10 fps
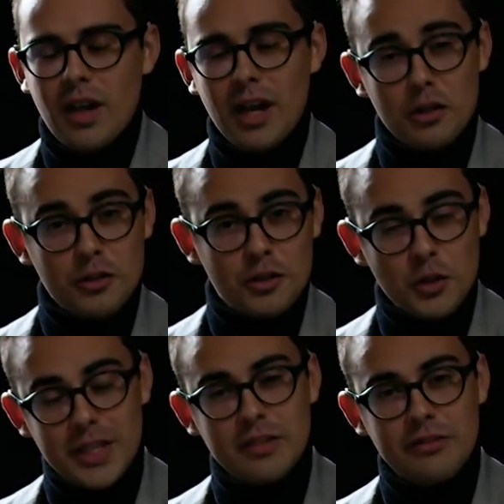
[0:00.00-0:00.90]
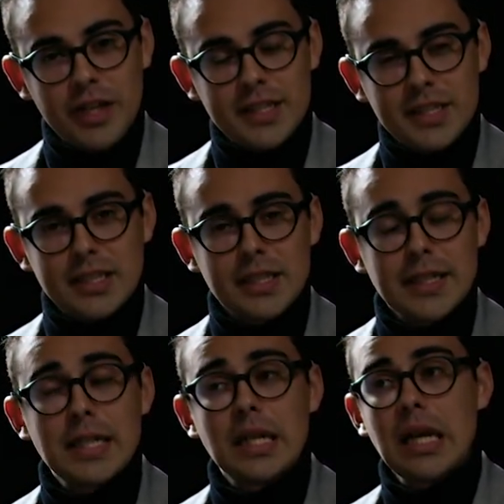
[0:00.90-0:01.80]
I looked her straight in the face and
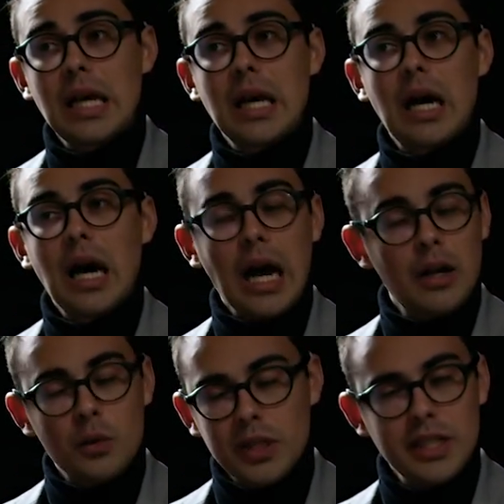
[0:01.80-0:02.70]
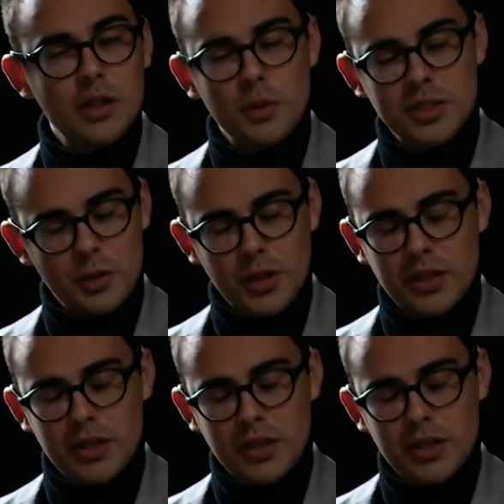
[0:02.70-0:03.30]
said, "I don't really know what's going